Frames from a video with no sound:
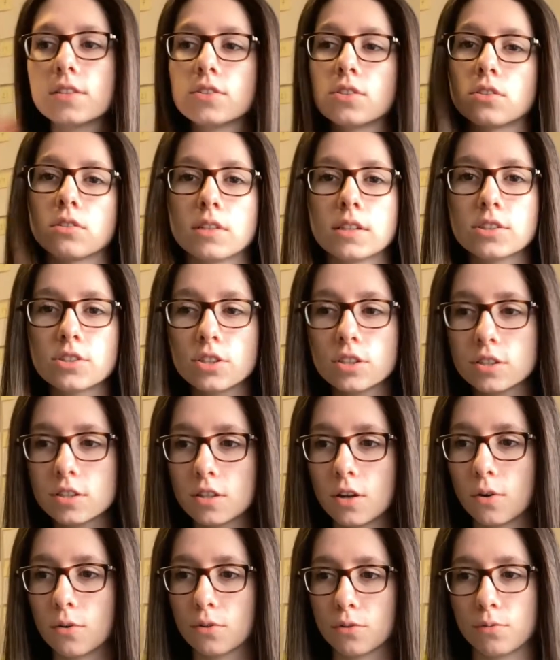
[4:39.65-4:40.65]
So let's just
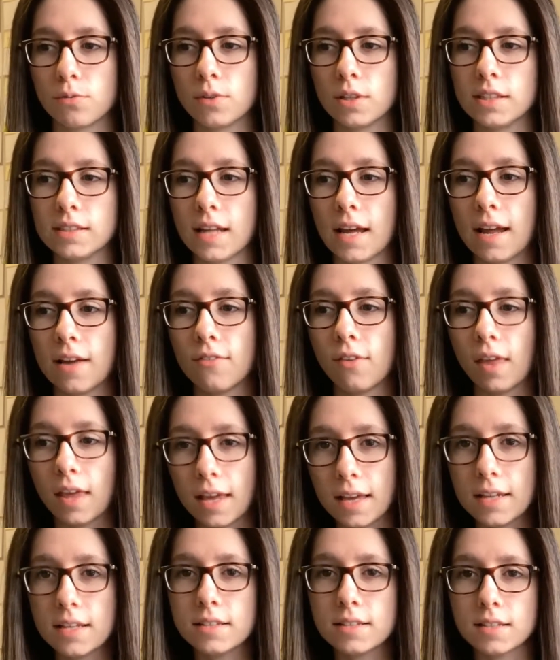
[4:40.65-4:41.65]
go through this. I have
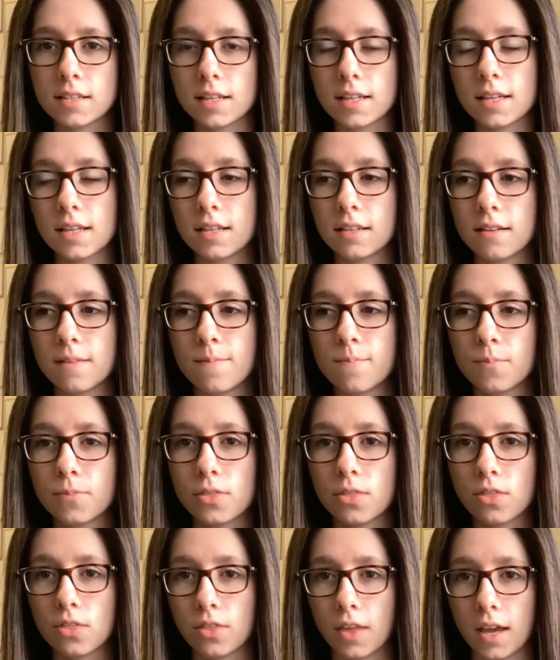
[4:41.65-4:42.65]
18
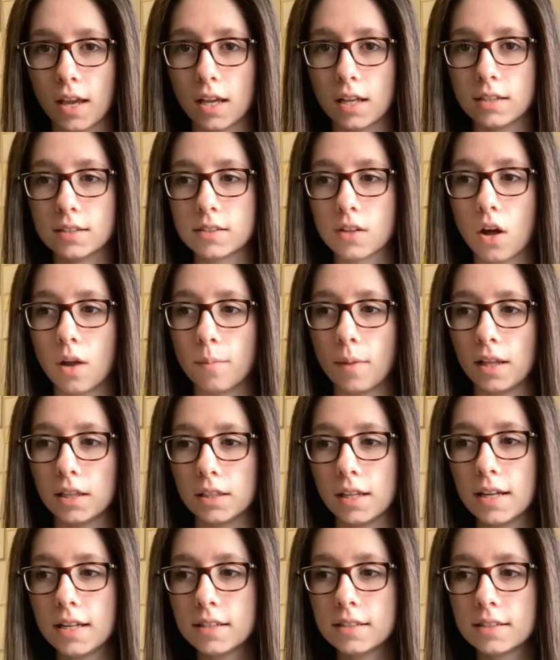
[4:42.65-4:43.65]
things on my
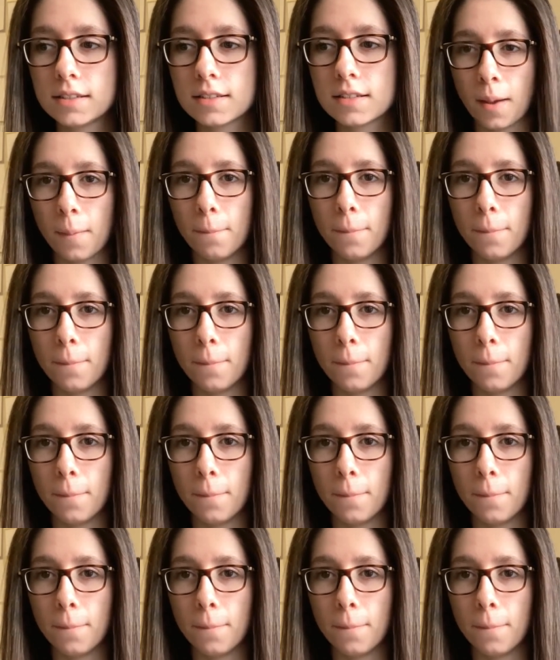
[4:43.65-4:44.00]
list,